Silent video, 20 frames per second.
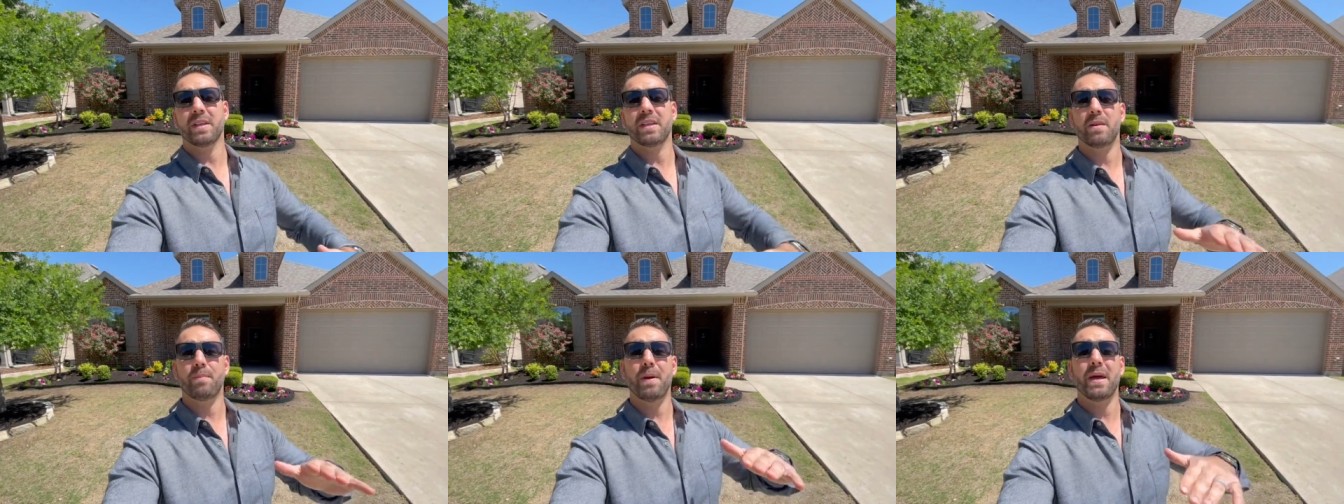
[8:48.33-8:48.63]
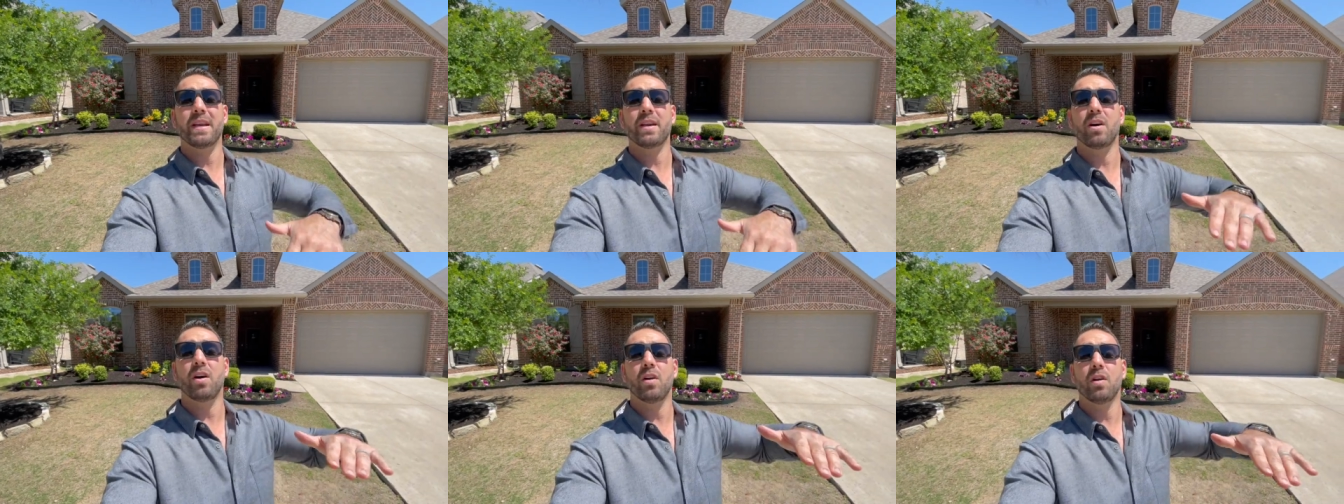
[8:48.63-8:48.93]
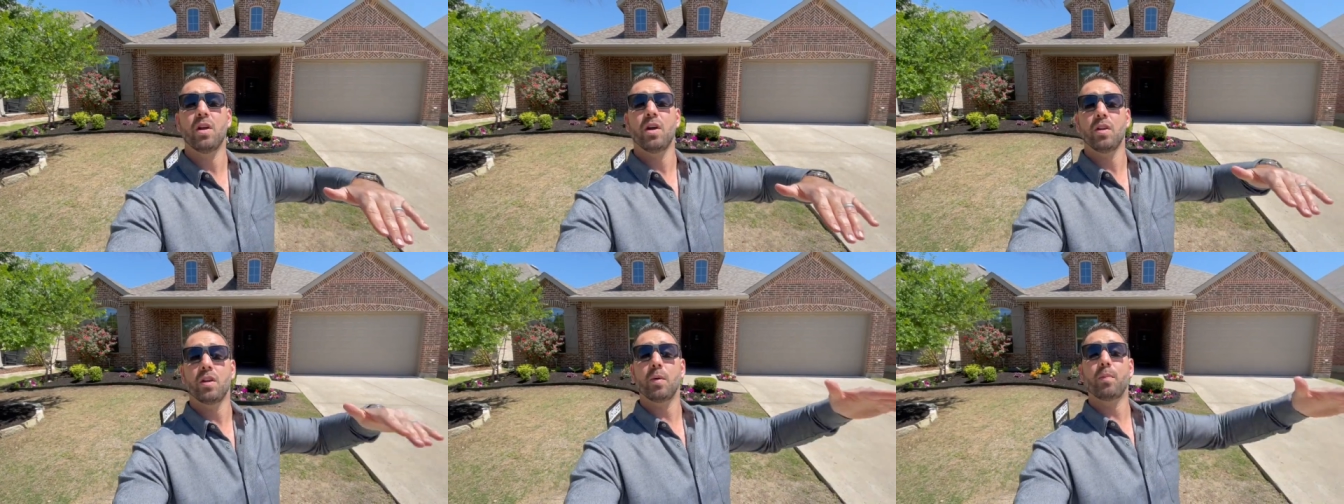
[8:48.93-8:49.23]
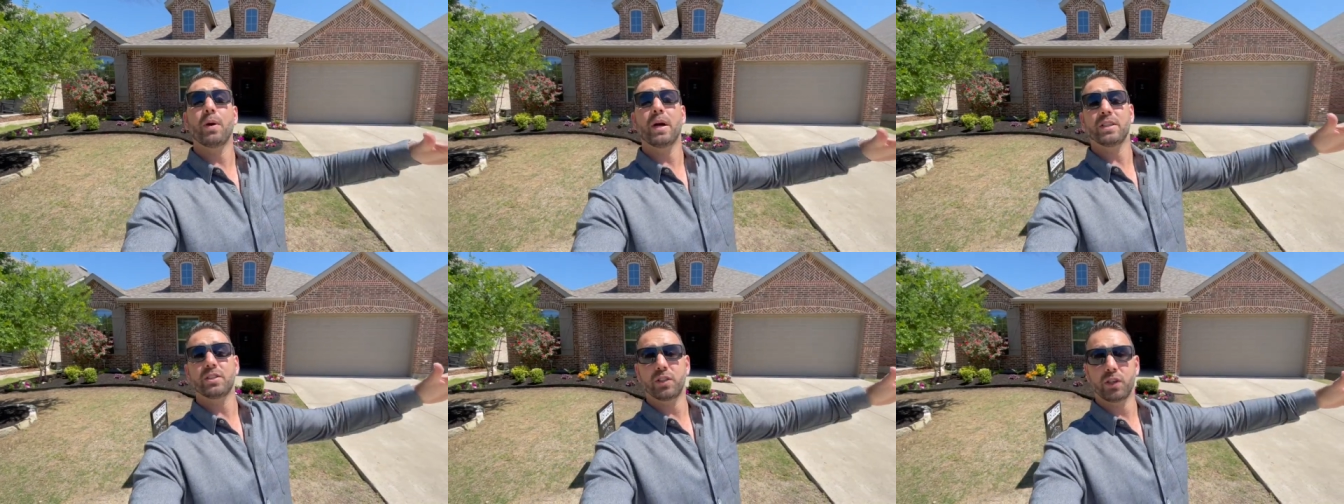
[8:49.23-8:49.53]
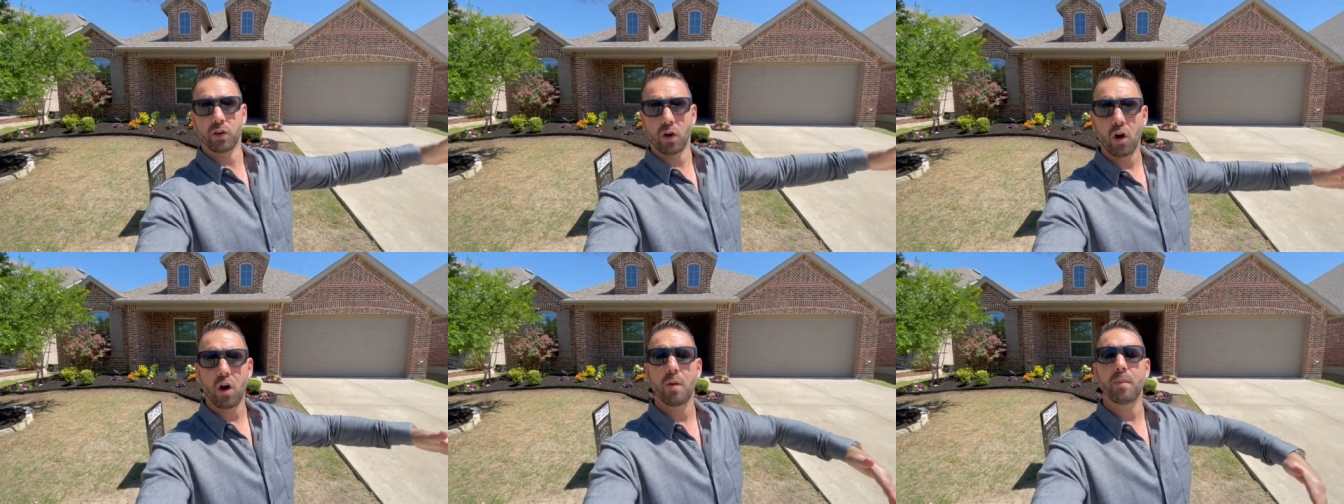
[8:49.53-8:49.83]
depending on the price of your
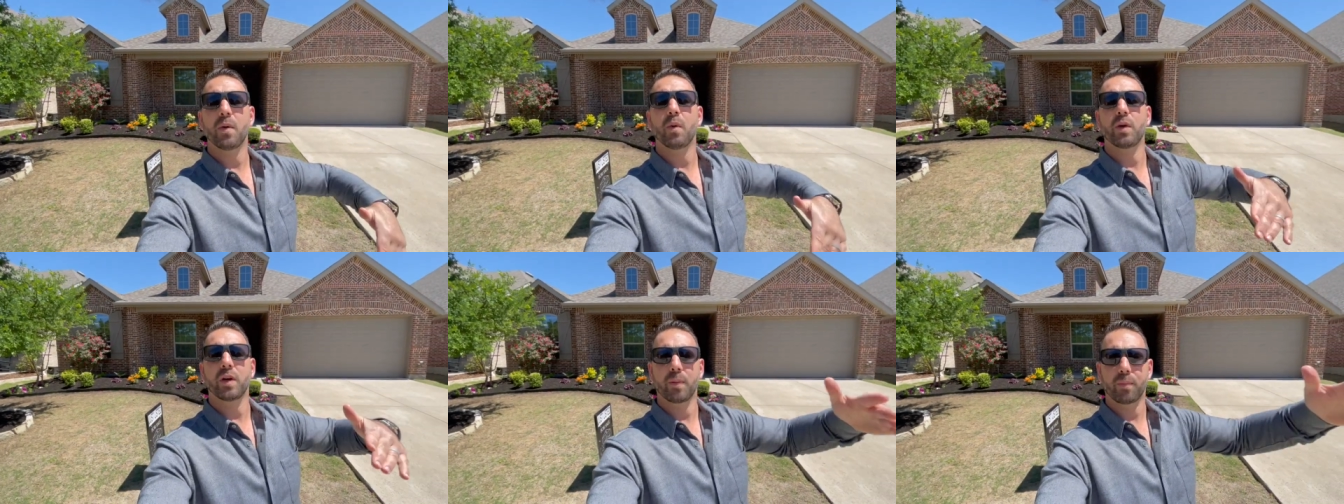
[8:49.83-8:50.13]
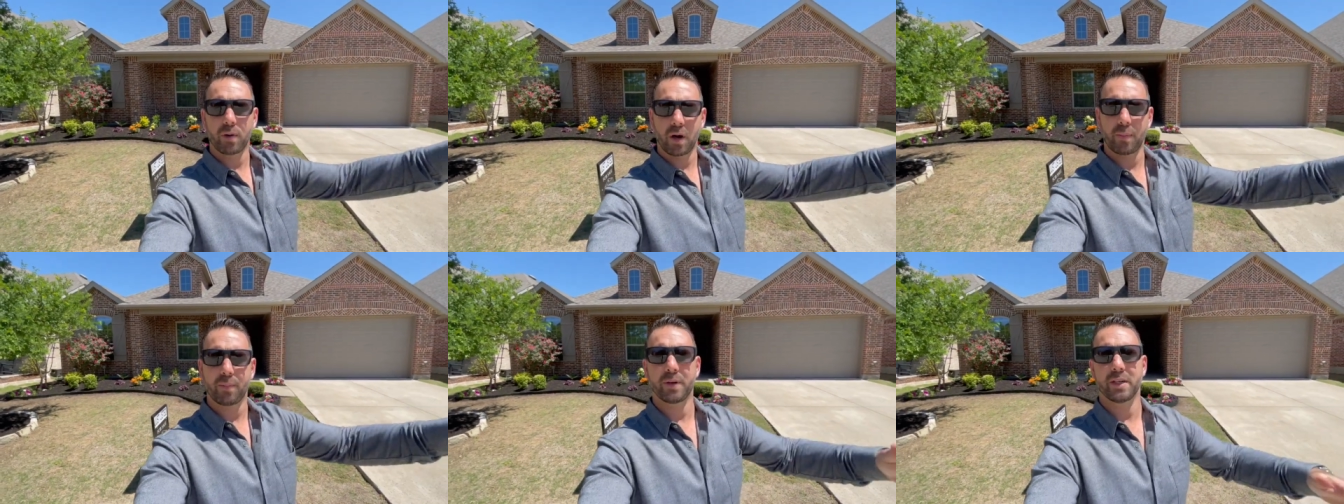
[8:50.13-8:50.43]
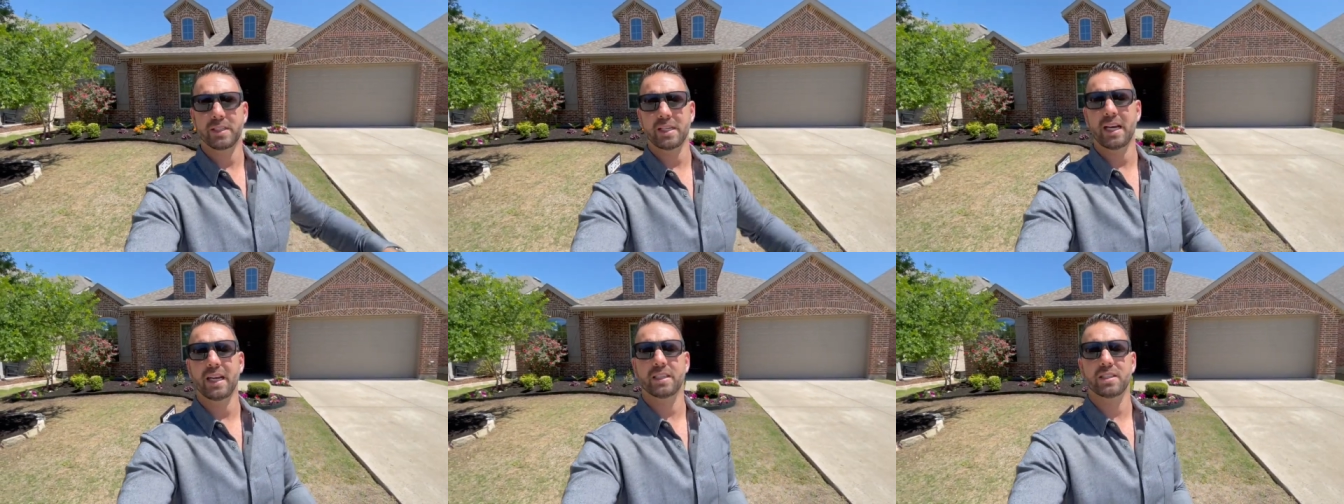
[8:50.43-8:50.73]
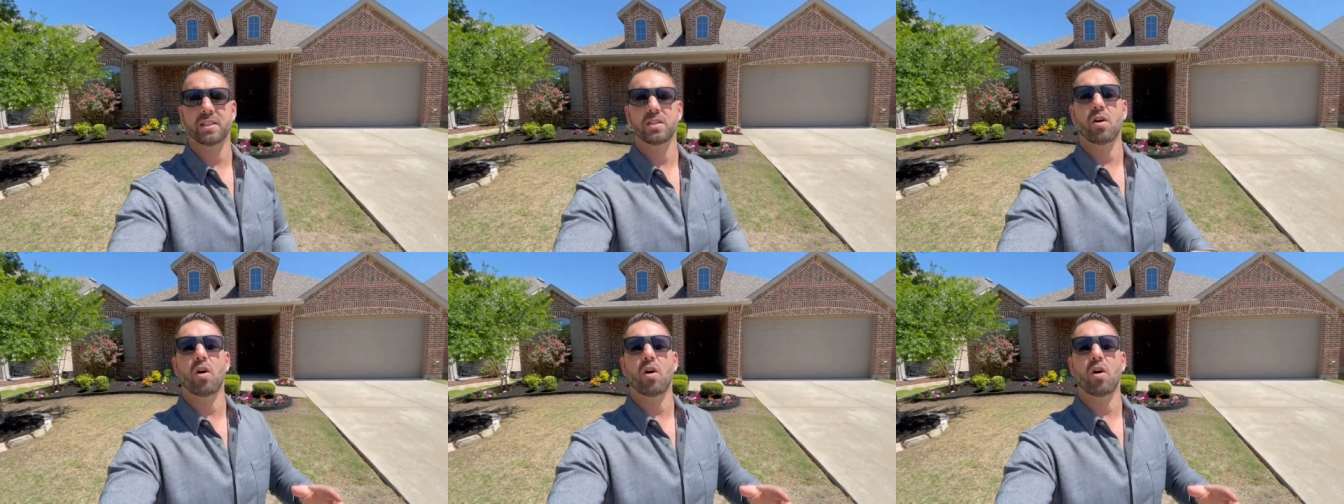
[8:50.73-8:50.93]
home and what your property taxes